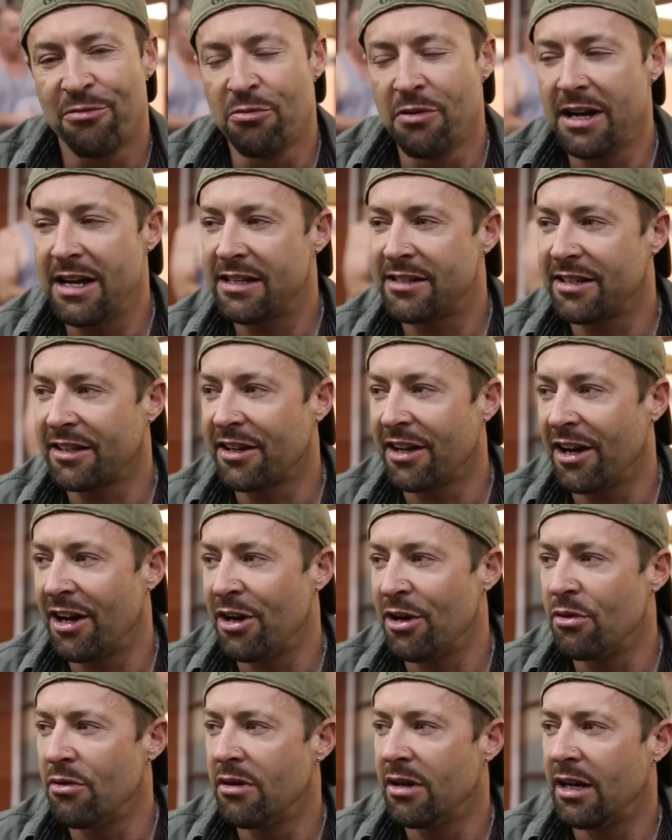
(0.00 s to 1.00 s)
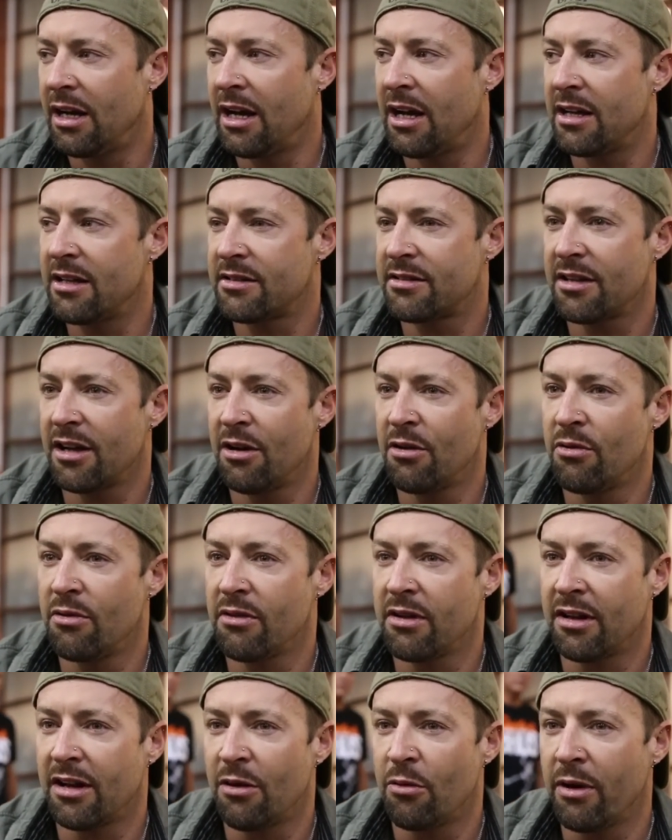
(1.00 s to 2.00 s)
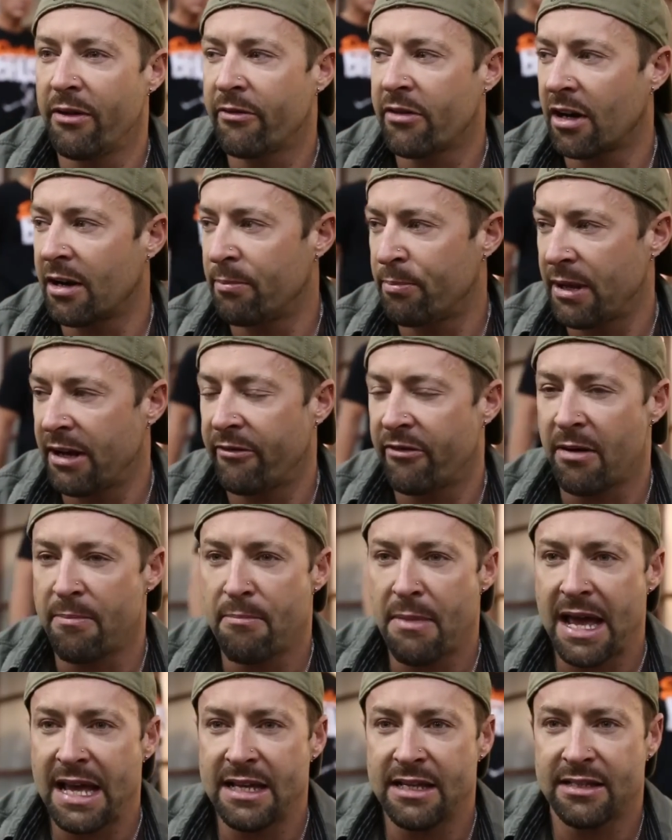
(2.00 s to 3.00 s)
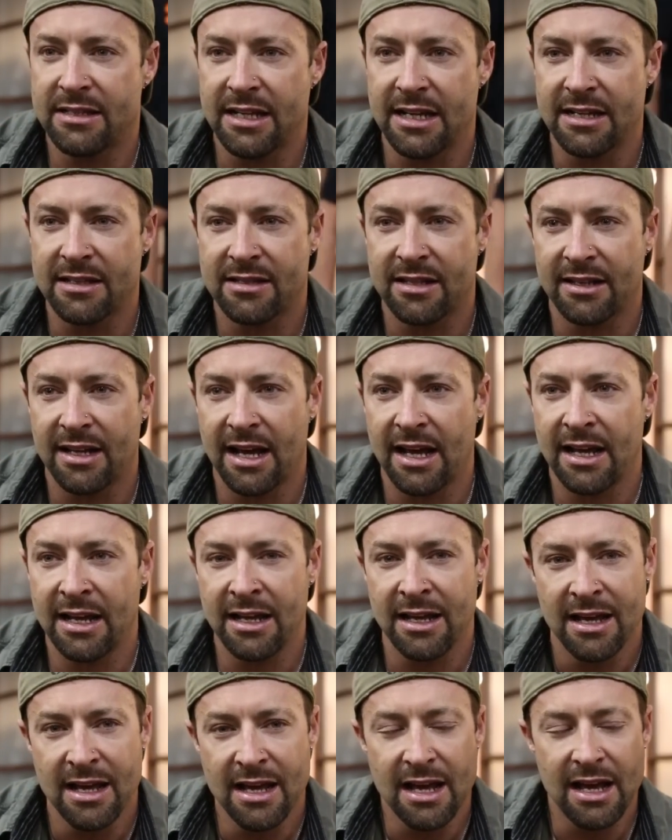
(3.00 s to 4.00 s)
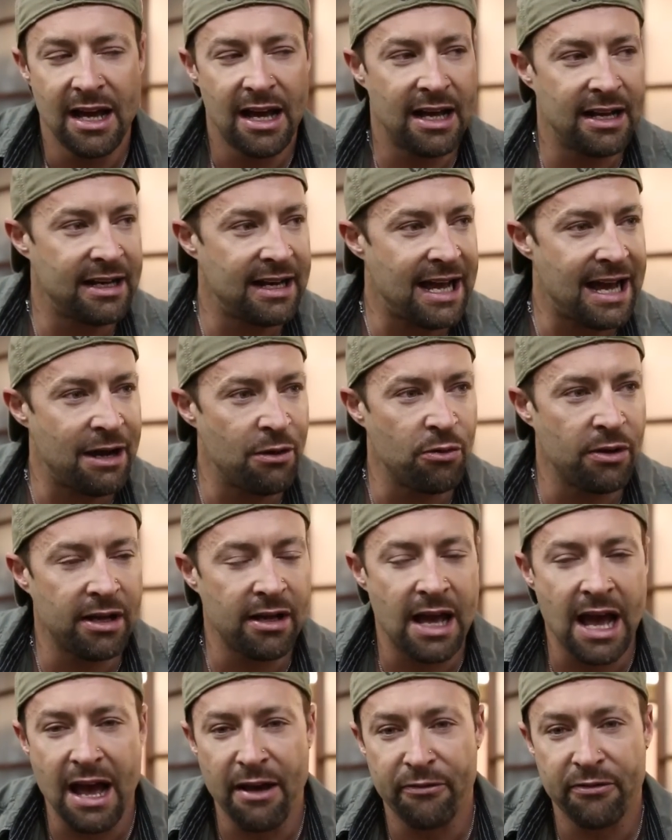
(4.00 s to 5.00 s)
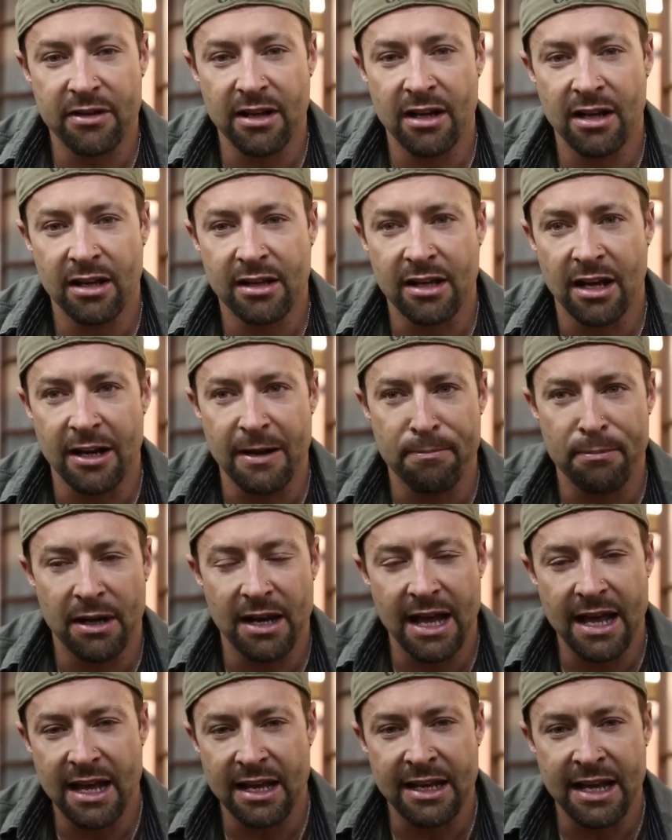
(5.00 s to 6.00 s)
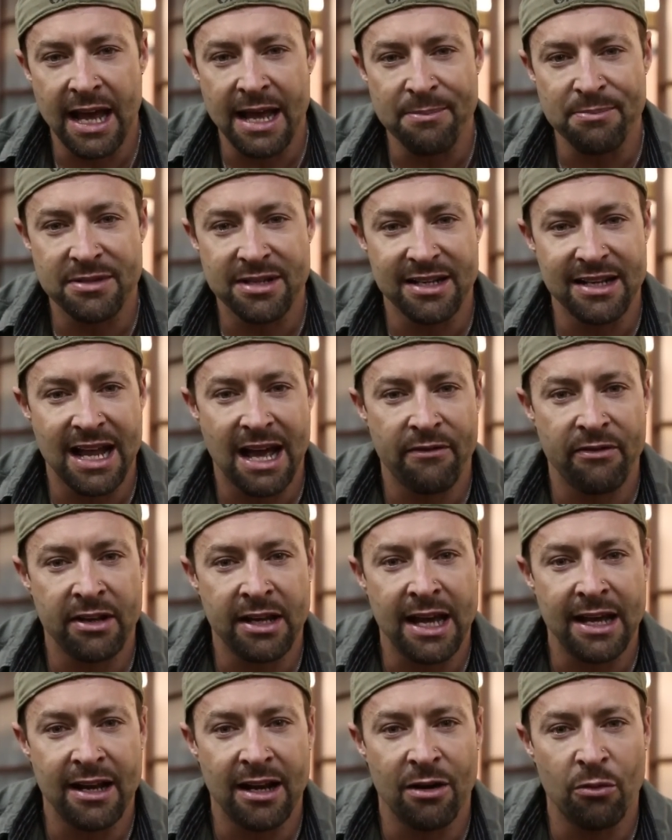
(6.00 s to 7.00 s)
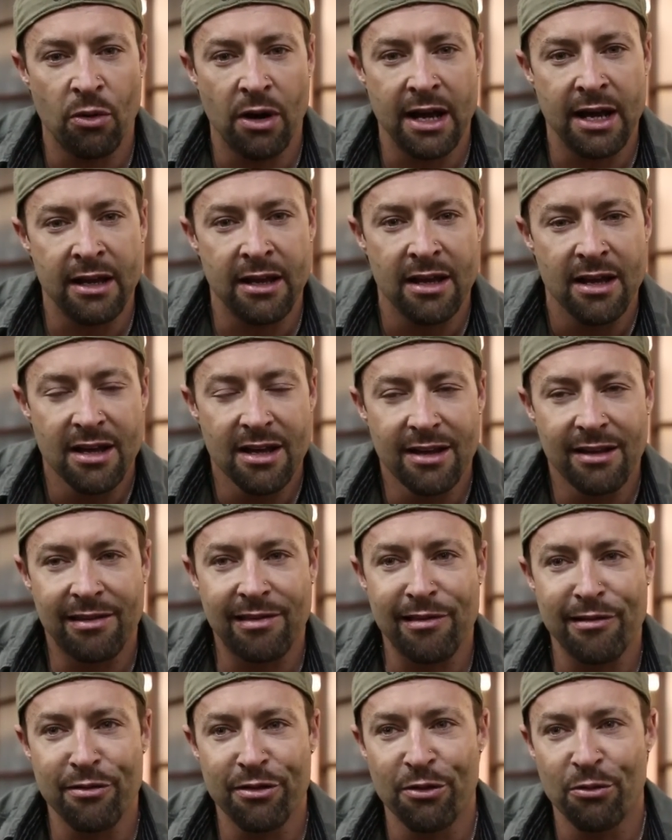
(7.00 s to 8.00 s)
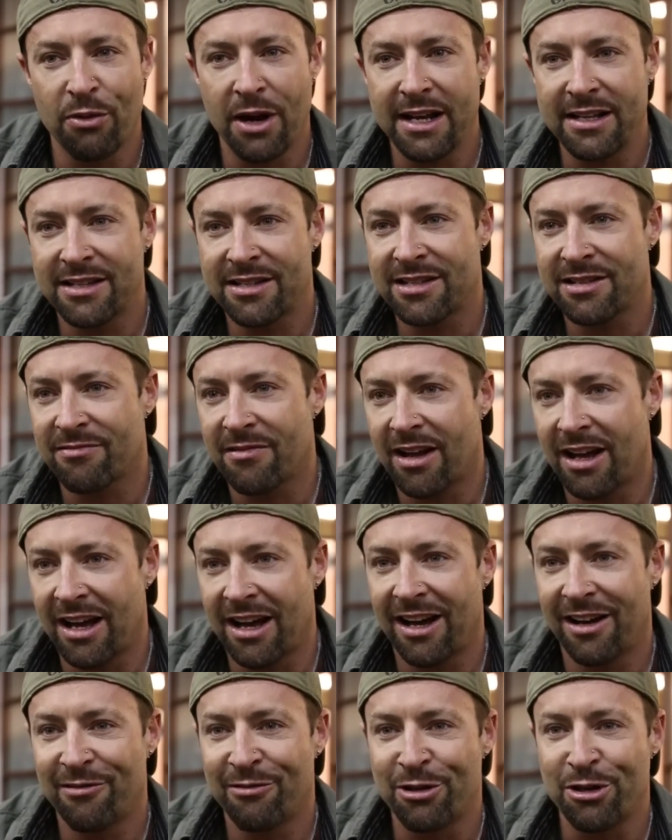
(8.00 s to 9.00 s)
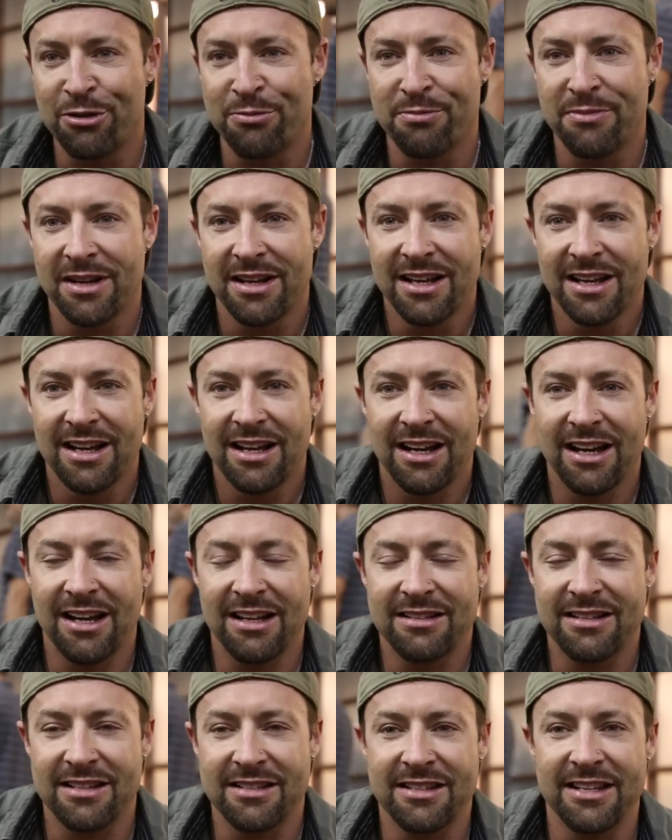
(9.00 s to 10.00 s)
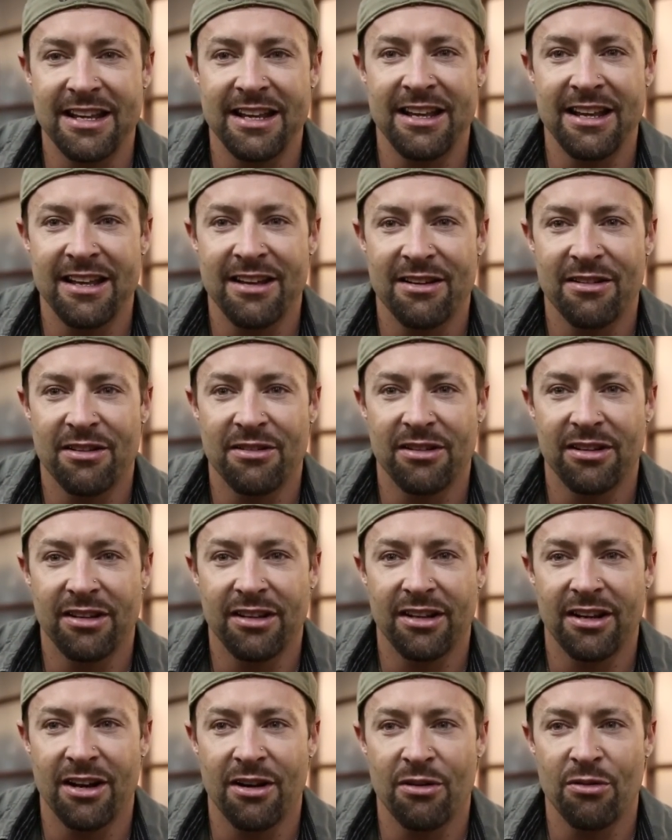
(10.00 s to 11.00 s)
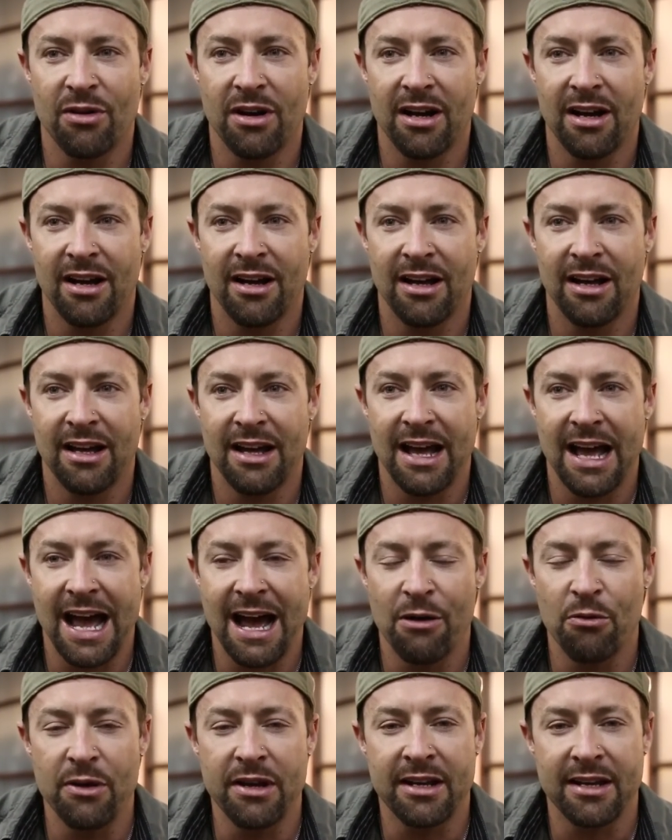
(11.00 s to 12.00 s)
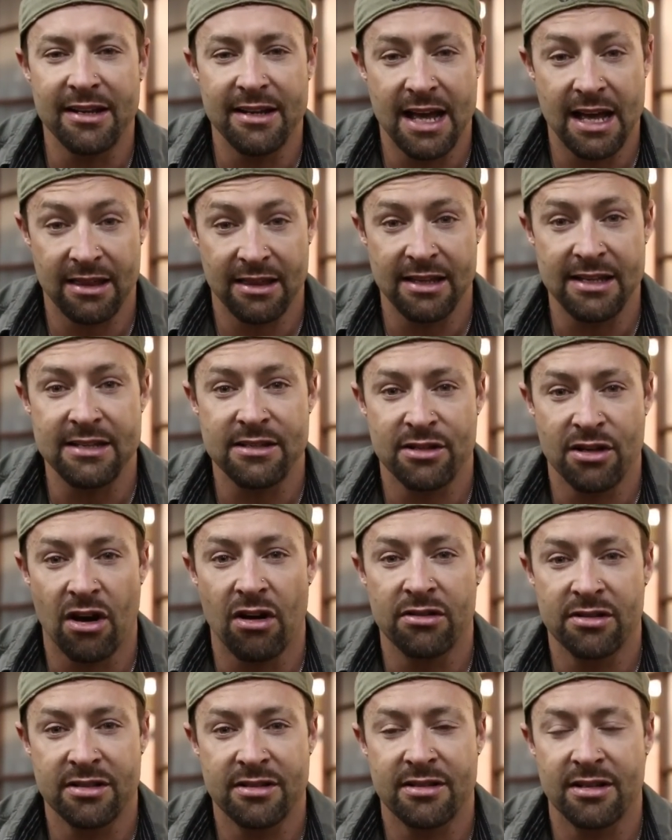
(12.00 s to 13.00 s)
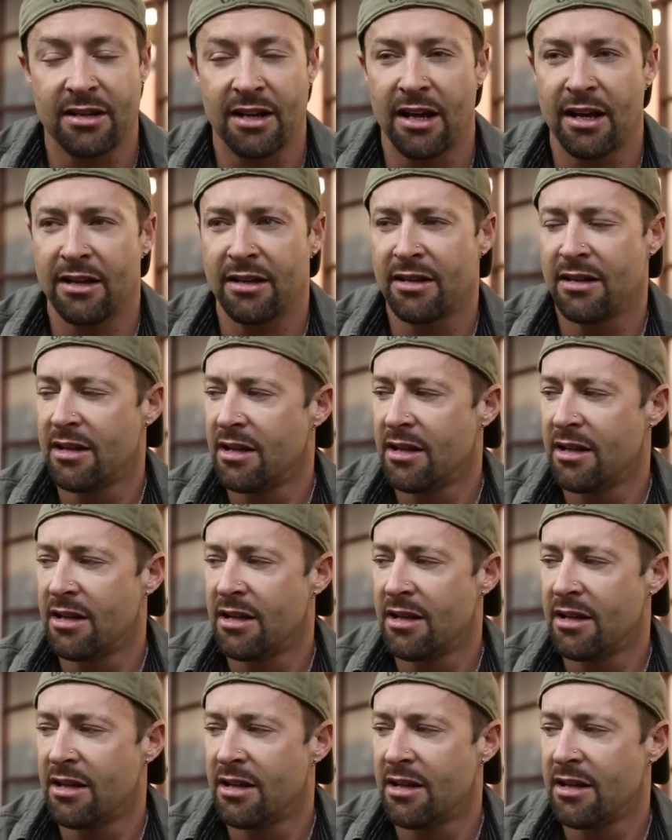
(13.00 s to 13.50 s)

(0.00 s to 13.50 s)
where to go. Uh, so you know we've got a bit of a maze here today, and now we have to kind of play a game to navigate our way through the weights uh, room uh, to see, you know, uh, how we connect these dots today.